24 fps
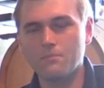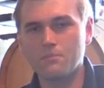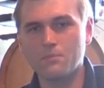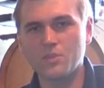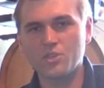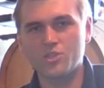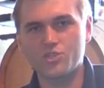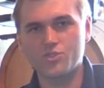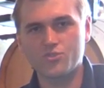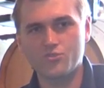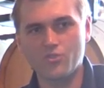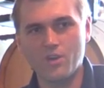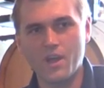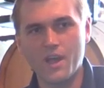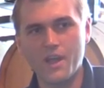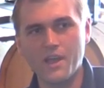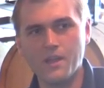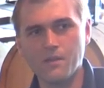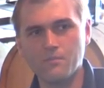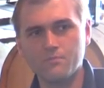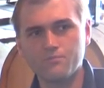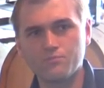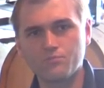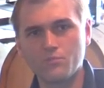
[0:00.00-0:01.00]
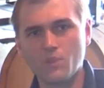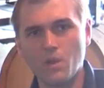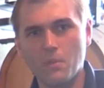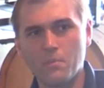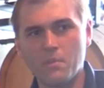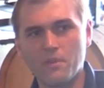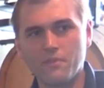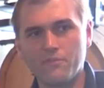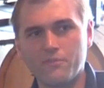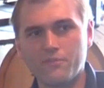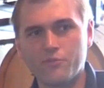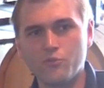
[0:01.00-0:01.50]
much drier, a
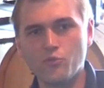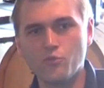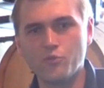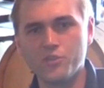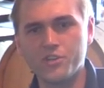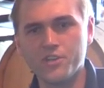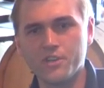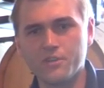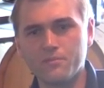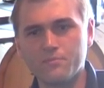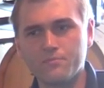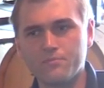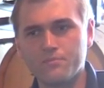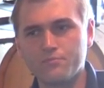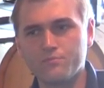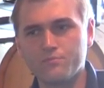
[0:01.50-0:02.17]
bit fruitier,